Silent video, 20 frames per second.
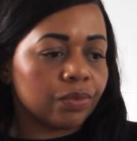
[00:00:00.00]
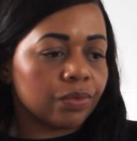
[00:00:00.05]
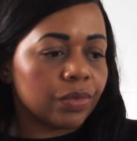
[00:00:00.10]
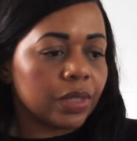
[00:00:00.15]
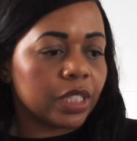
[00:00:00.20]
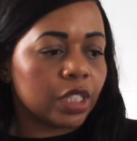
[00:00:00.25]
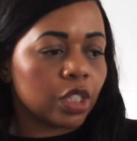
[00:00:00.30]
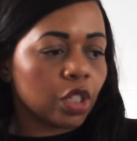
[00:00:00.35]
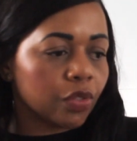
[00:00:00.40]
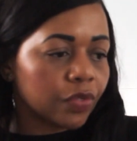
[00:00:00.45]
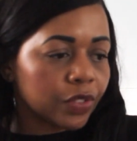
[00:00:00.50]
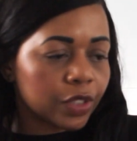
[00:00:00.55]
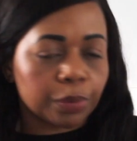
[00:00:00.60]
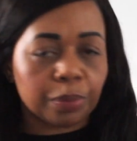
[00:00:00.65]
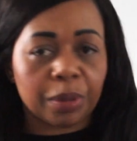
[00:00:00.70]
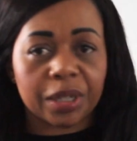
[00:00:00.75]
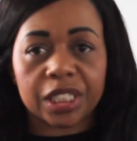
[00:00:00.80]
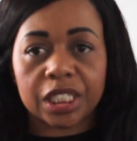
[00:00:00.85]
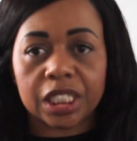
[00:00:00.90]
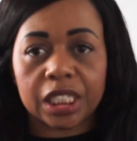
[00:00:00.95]
reading off a
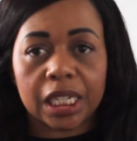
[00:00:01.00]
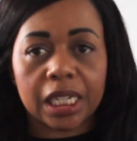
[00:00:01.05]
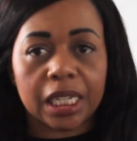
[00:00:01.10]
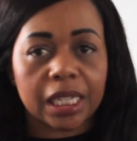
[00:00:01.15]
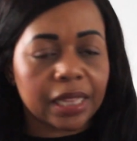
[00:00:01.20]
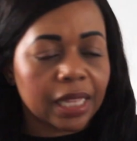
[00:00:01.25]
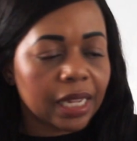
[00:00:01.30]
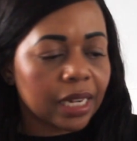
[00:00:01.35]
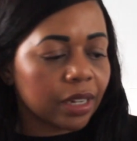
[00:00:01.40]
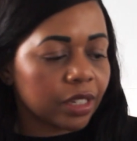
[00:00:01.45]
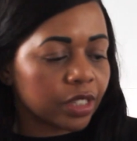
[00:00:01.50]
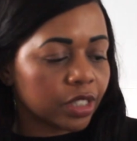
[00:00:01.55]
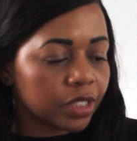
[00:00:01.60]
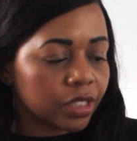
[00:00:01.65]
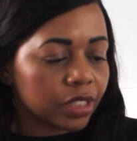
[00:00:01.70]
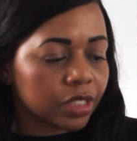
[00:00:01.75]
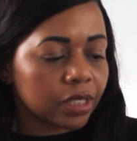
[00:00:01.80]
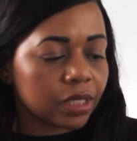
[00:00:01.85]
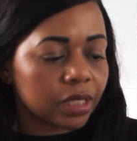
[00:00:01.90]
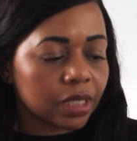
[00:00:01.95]
spreadsheet, then I can
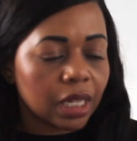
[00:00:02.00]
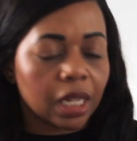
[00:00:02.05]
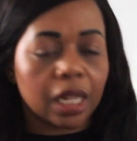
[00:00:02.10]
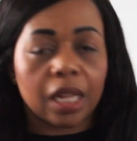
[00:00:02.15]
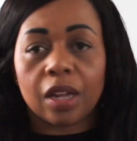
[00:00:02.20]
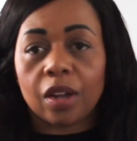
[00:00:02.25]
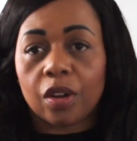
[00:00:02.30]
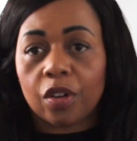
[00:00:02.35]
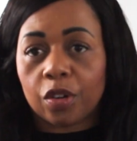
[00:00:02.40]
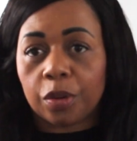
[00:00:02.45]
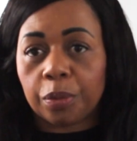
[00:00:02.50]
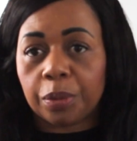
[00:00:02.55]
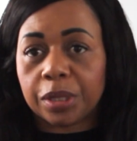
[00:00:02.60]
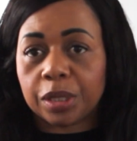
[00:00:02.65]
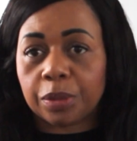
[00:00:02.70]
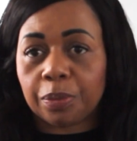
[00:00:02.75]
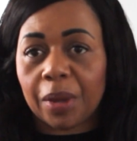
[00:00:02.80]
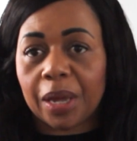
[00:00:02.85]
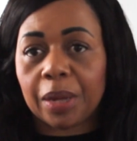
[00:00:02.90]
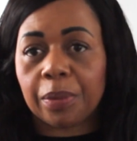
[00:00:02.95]
just, on a
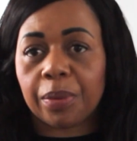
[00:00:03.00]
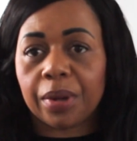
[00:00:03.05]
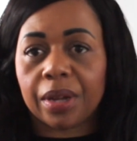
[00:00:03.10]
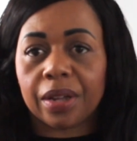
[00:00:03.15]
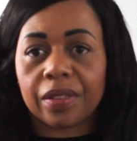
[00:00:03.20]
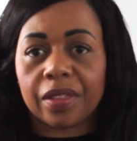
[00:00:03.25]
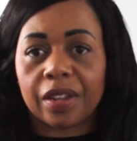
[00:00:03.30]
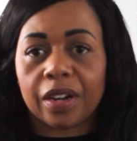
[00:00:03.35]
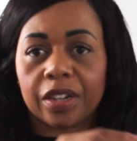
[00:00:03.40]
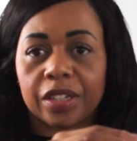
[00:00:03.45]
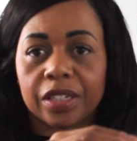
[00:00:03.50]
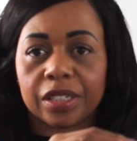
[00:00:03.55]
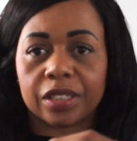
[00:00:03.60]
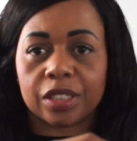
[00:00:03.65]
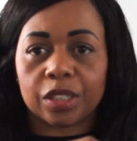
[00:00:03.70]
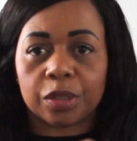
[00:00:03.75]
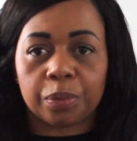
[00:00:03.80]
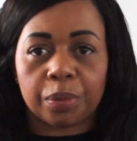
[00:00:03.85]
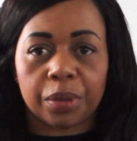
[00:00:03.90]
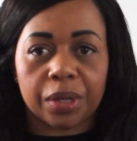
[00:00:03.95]
piece of paper, then I can
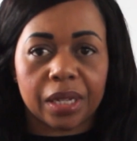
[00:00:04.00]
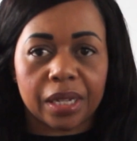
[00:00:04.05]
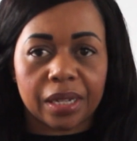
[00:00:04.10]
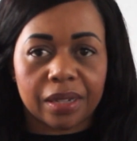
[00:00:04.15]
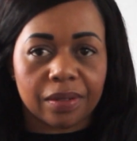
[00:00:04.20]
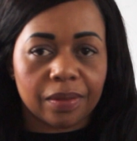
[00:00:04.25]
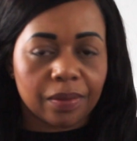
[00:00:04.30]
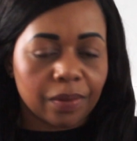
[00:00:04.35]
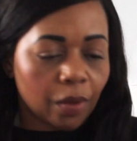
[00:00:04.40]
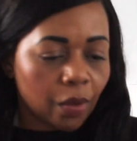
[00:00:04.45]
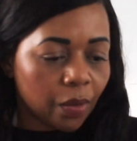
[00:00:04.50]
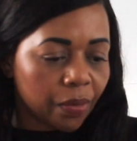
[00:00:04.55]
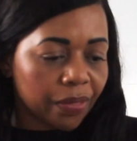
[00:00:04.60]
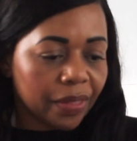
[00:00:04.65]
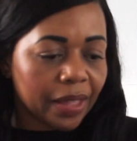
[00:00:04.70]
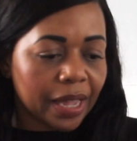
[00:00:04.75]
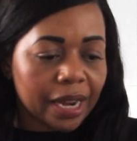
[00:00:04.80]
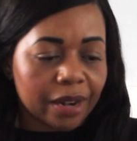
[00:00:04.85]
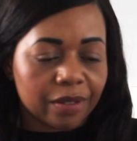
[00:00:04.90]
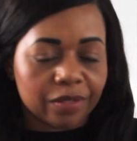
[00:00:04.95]
just put it on
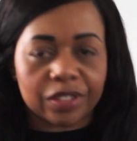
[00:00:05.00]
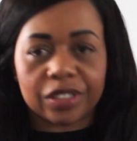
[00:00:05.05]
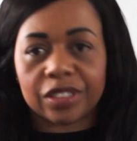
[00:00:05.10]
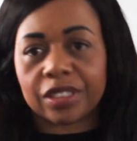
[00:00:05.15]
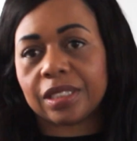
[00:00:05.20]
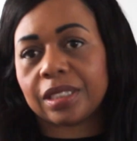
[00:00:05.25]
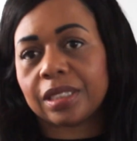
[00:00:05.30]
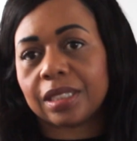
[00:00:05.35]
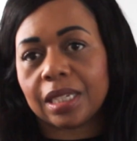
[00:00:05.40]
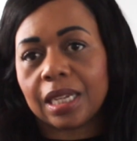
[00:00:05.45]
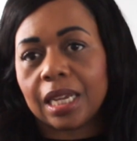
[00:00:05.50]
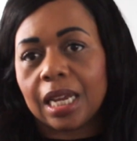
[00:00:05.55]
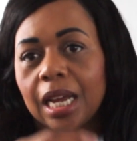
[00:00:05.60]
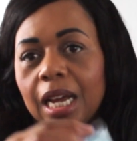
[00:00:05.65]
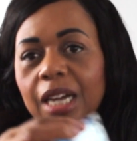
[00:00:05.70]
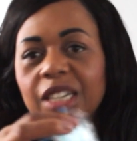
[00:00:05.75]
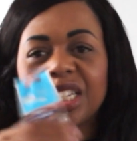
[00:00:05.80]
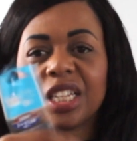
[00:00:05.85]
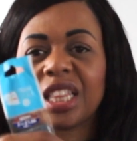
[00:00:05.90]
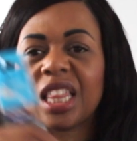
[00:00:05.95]
there and just,
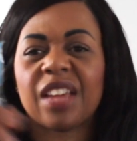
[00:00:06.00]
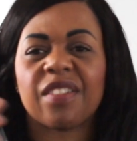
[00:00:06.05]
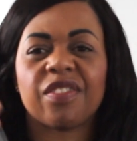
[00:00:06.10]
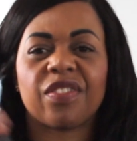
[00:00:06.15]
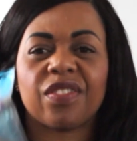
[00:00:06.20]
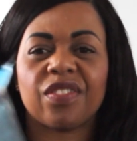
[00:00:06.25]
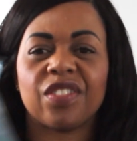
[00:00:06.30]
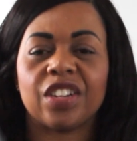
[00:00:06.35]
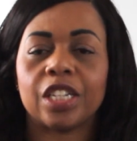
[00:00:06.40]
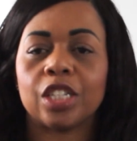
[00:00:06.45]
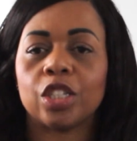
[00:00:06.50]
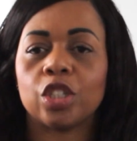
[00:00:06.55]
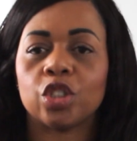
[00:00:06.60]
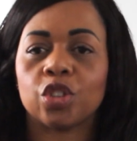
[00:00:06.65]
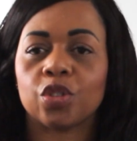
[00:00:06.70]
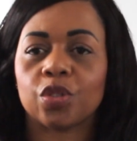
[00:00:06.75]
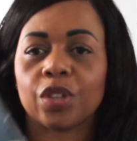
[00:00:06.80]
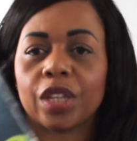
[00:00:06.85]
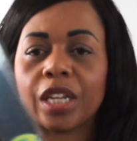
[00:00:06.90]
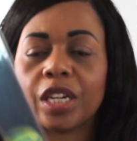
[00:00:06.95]
they're really
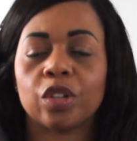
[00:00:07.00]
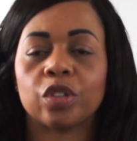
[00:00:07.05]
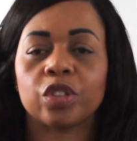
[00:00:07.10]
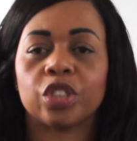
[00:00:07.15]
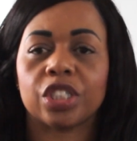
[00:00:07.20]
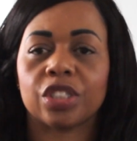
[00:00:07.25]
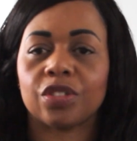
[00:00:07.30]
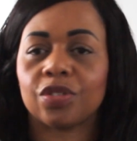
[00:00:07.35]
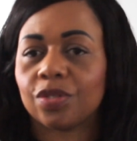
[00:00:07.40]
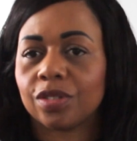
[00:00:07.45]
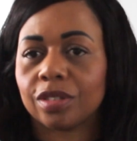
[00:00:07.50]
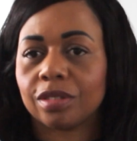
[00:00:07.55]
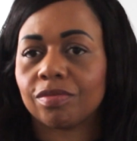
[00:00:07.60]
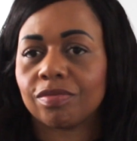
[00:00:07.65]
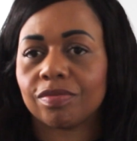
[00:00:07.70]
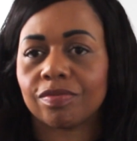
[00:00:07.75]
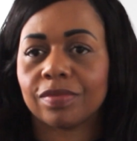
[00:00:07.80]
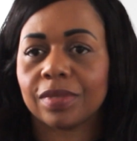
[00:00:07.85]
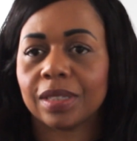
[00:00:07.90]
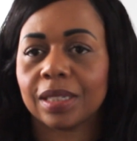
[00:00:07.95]
useful. They're not just for
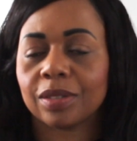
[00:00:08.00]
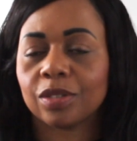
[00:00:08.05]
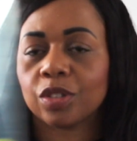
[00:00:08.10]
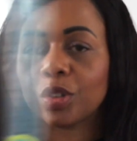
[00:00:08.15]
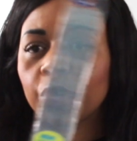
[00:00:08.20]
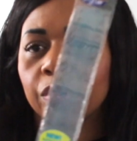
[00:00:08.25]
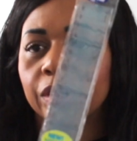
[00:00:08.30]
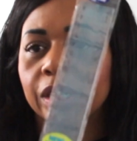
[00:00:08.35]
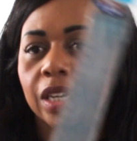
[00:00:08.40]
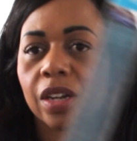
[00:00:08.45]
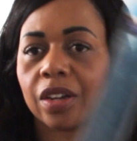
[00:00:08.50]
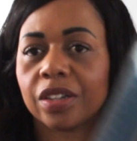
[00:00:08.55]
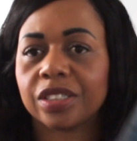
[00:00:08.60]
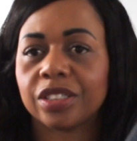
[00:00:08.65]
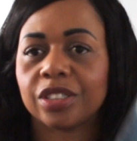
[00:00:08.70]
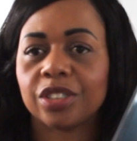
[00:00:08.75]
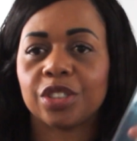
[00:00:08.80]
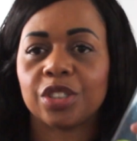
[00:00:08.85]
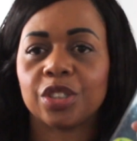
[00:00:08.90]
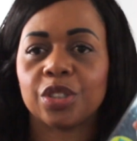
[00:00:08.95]
drawing
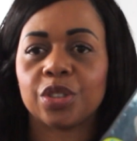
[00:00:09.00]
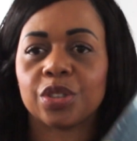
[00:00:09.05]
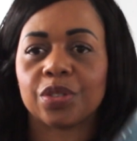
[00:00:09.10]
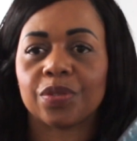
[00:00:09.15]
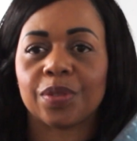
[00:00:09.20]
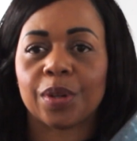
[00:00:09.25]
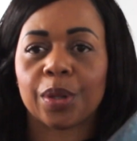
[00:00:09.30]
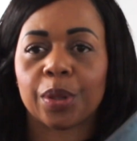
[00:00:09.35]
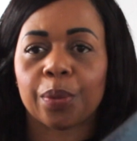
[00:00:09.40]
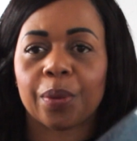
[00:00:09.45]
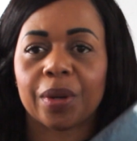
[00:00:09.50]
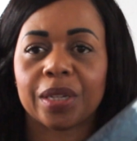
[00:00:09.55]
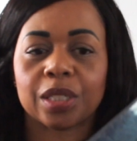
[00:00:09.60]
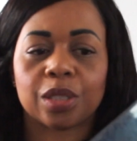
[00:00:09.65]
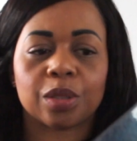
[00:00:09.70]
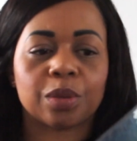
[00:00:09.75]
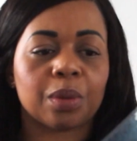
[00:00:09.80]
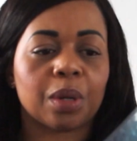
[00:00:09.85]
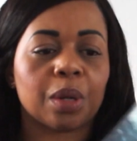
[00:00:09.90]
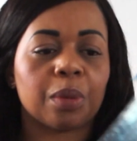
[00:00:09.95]
lines, you can use them in other ways
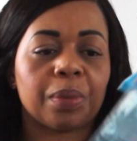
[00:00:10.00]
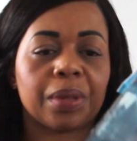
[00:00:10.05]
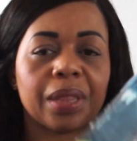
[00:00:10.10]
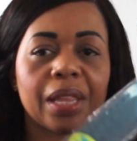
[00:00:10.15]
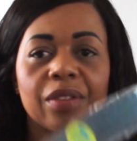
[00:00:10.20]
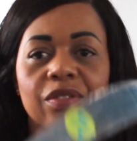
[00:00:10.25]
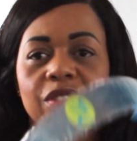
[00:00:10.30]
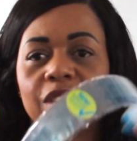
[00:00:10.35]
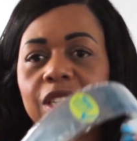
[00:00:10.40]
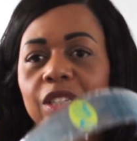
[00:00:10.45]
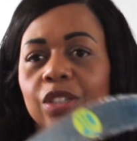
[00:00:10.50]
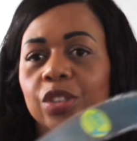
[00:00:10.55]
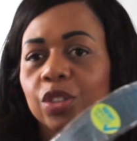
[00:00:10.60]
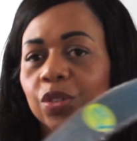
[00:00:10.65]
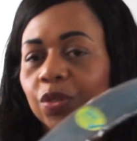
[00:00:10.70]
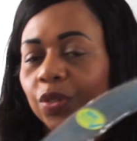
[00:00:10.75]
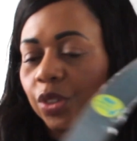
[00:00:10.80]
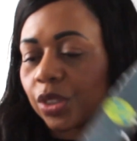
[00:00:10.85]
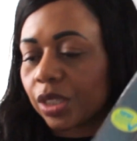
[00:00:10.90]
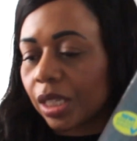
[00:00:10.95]
as well, but they're really
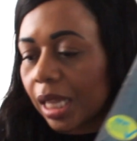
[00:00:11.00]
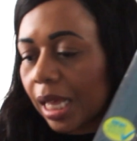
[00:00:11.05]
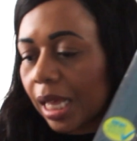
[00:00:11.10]
useful. So